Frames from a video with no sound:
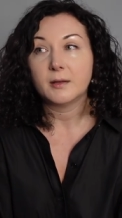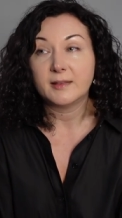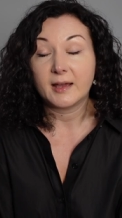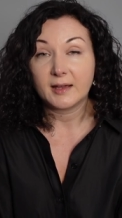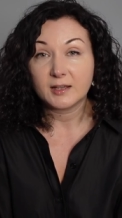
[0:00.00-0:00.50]

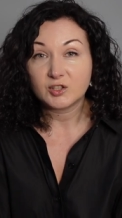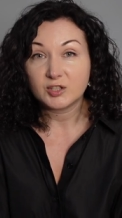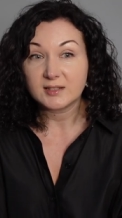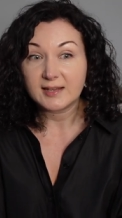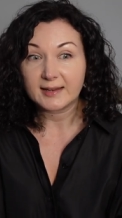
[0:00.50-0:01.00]
that
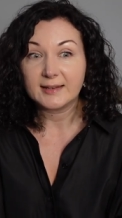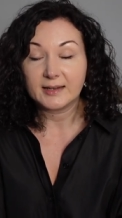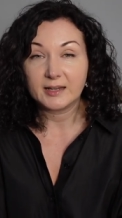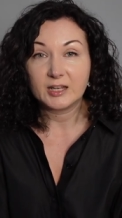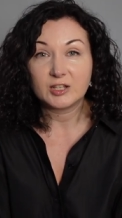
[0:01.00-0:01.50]
she
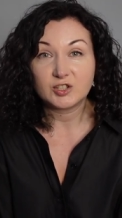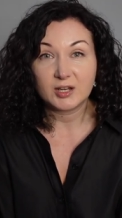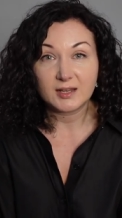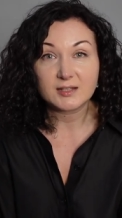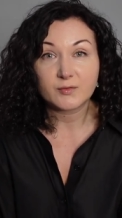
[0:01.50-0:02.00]
technically she
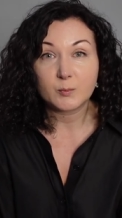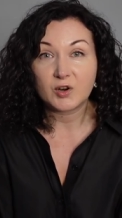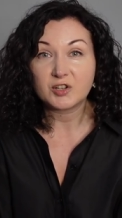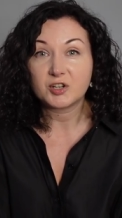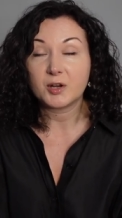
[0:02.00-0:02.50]
is from
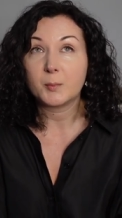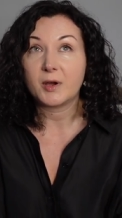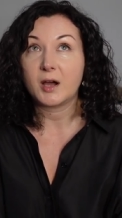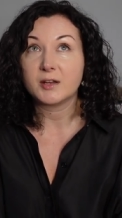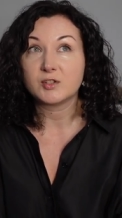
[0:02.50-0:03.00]
Russia
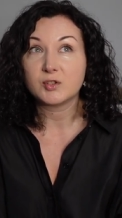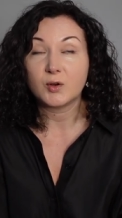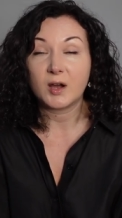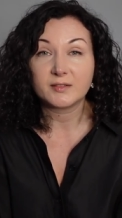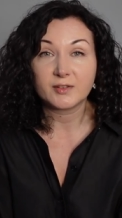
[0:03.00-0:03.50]
but I
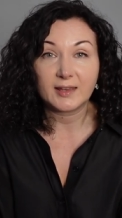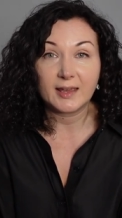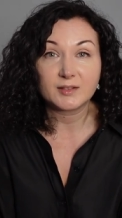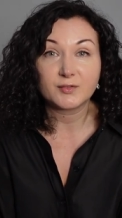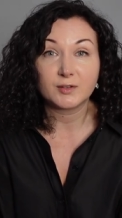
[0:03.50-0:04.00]
do
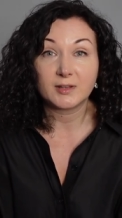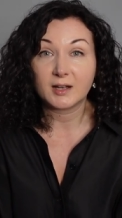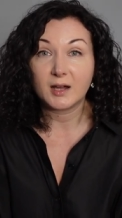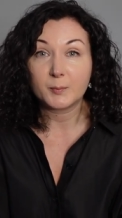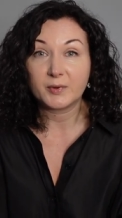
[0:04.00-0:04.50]
advocate for their
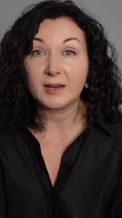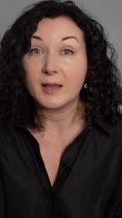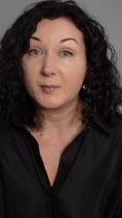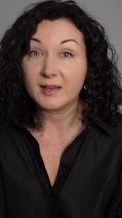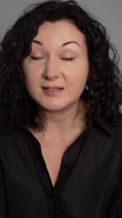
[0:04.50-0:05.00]
company
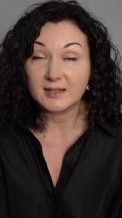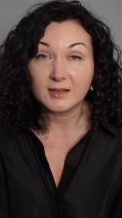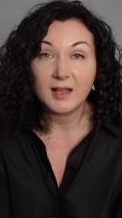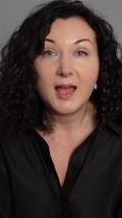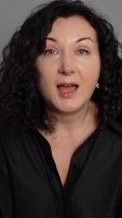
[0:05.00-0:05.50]
a big
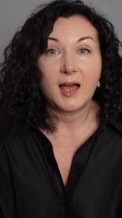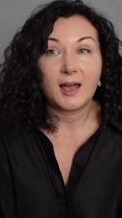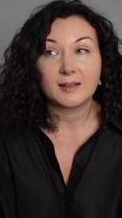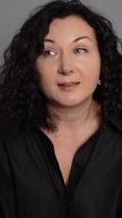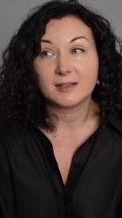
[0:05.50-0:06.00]
deal
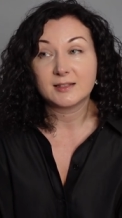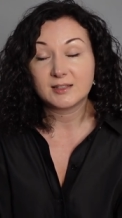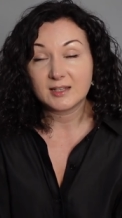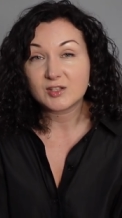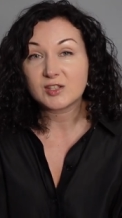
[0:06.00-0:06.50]
and they
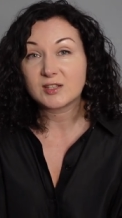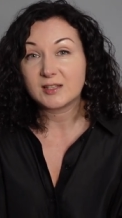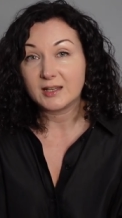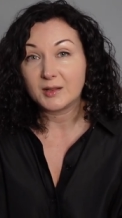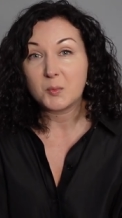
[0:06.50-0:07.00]
did
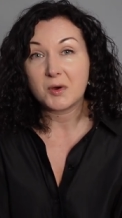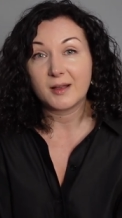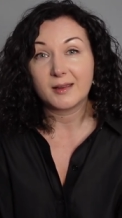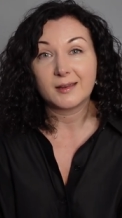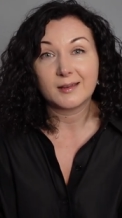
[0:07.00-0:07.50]
steal
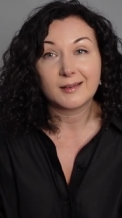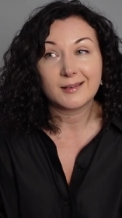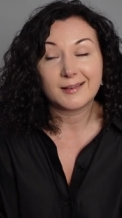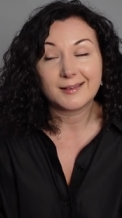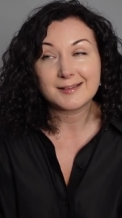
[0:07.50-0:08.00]
my
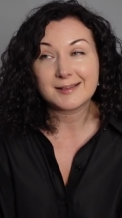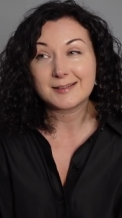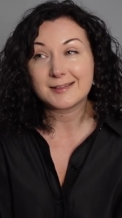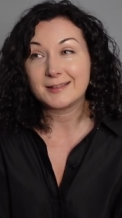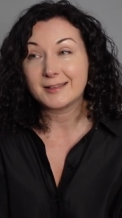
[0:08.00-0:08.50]

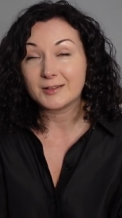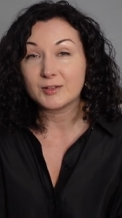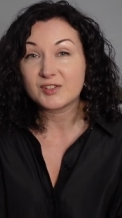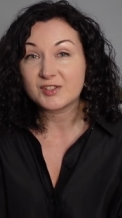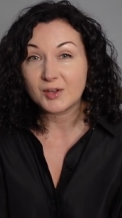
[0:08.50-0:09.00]

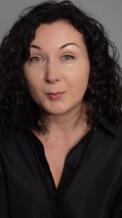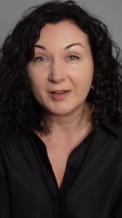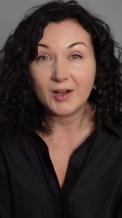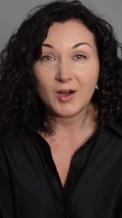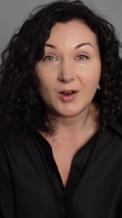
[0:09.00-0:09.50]
little
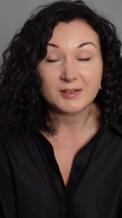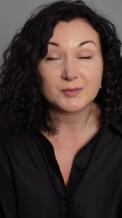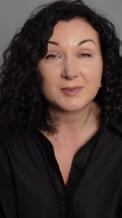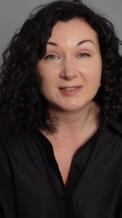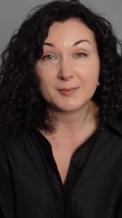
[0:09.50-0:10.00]
sewing
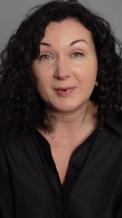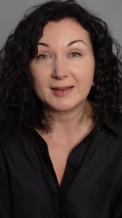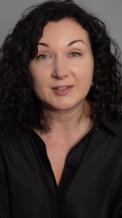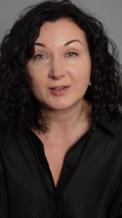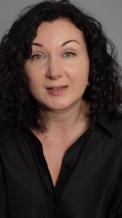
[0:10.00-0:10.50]
heart with their
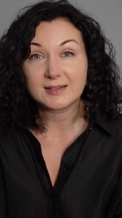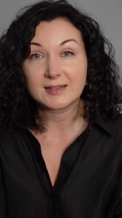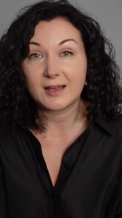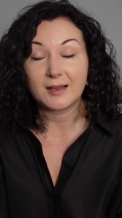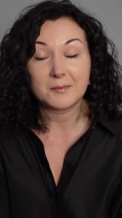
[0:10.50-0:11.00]

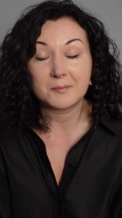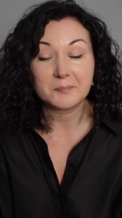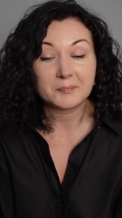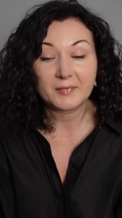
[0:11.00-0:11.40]
patterns um,